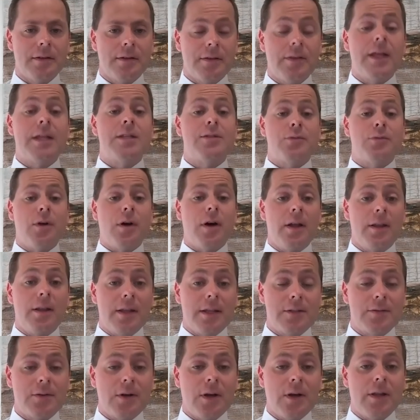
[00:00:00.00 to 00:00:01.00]
That's right.
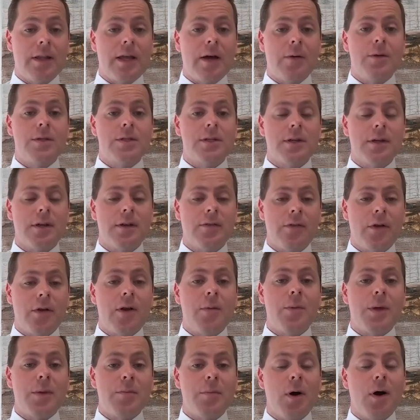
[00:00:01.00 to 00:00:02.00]
And that was a very
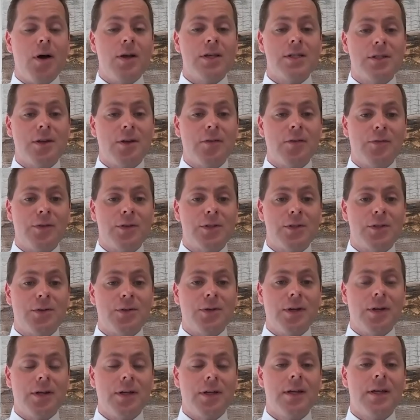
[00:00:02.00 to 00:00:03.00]
big milestone for
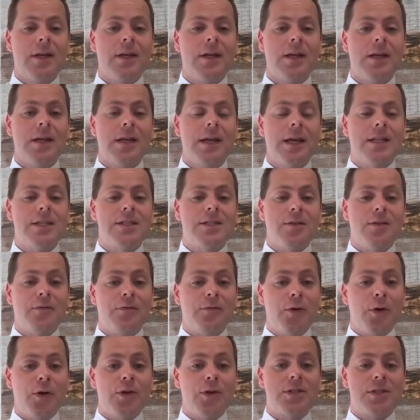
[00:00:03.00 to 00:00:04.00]
SUDA. It's the
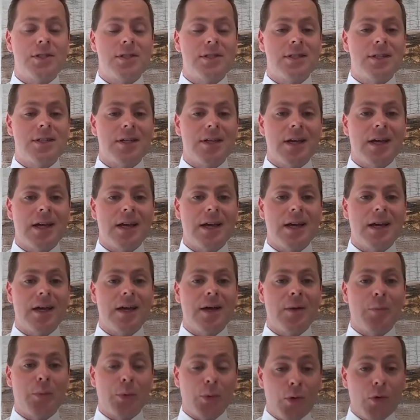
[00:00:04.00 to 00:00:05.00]
first
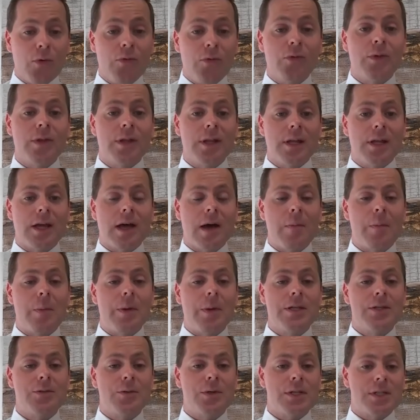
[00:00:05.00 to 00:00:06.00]
approval that the
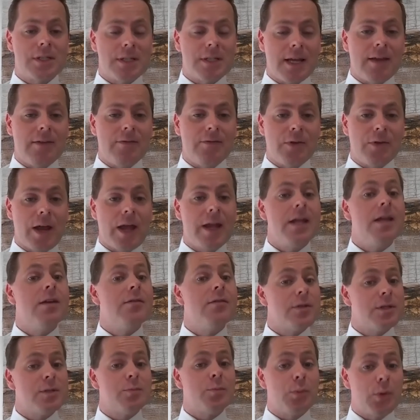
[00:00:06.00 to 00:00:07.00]
company has received for any
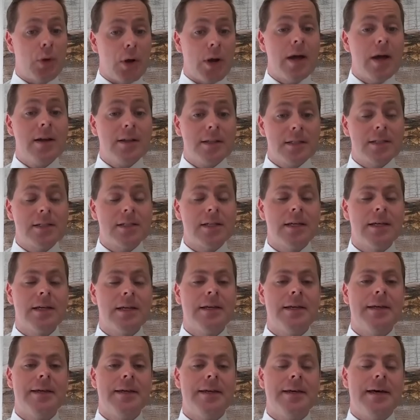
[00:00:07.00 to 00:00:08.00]
of its products.
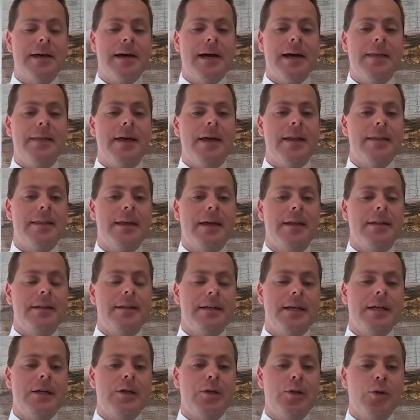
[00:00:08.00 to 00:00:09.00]
And that
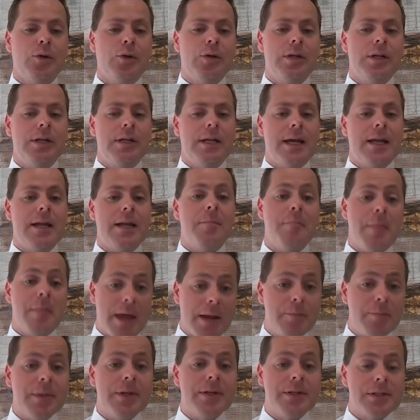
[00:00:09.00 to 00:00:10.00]
included an
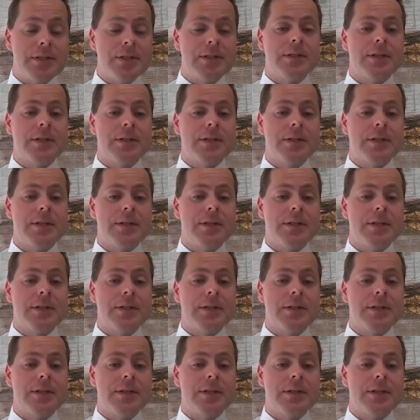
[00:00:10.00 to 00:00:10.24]
amendment,